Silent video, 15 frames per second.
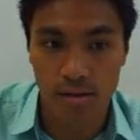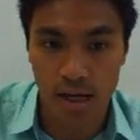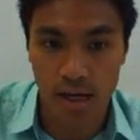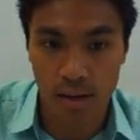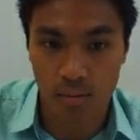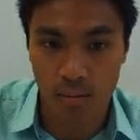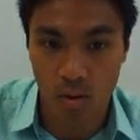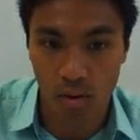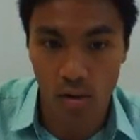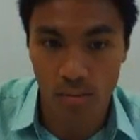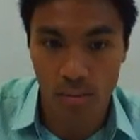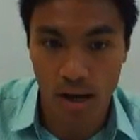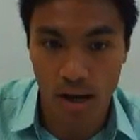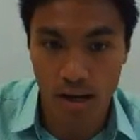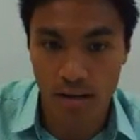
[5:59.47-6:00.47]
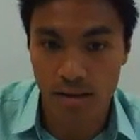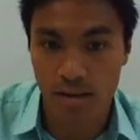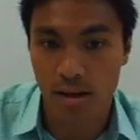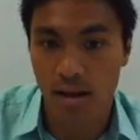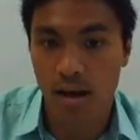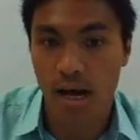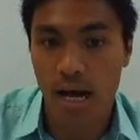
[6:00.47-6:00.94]
Okay, molar mass,
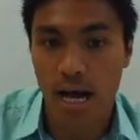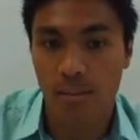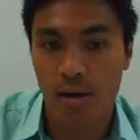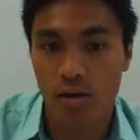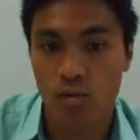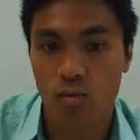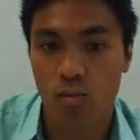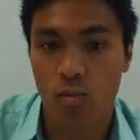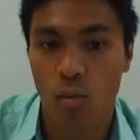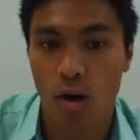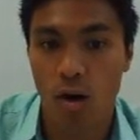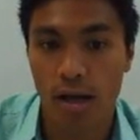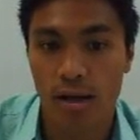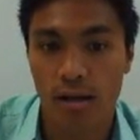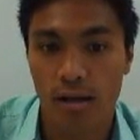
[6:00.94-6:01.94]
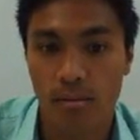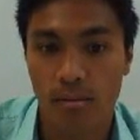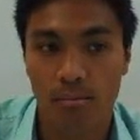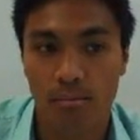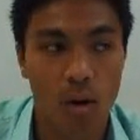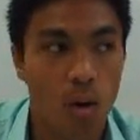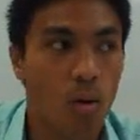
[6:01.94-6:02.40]
how much 1
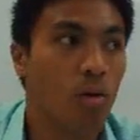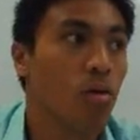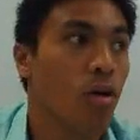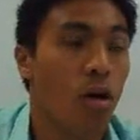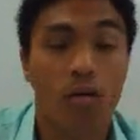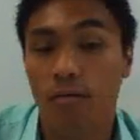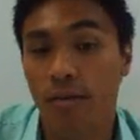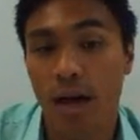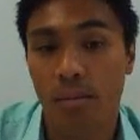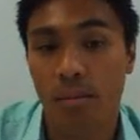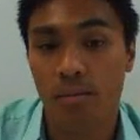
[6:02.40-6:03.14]
mole of that